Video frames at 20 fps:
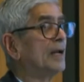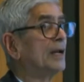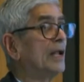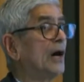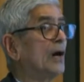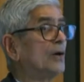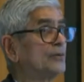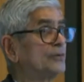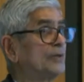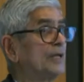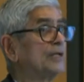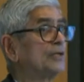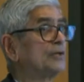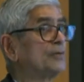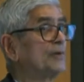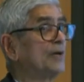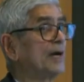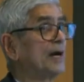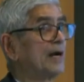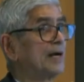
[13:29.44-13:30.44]
Now, since
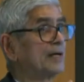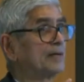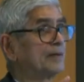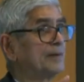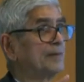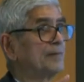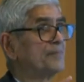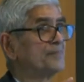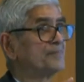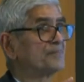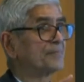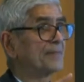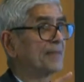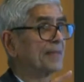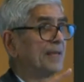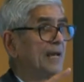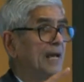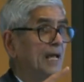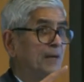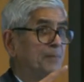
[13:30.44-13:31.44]
we are
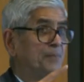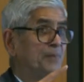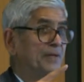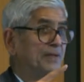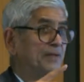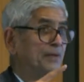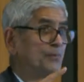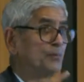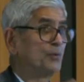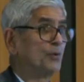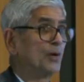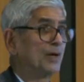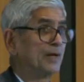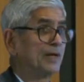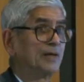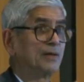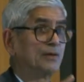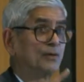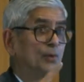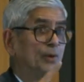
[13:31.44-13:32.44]
helping the poor
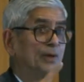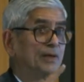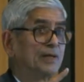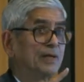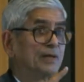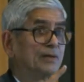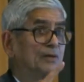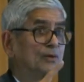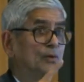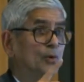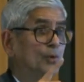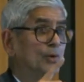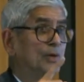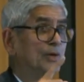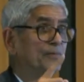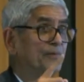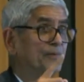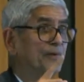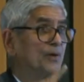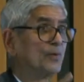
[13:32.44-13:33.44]
and doing it totally
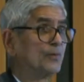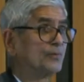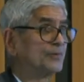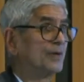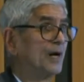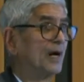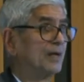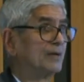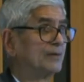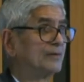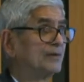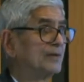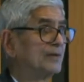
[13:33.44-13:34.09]
free of charge.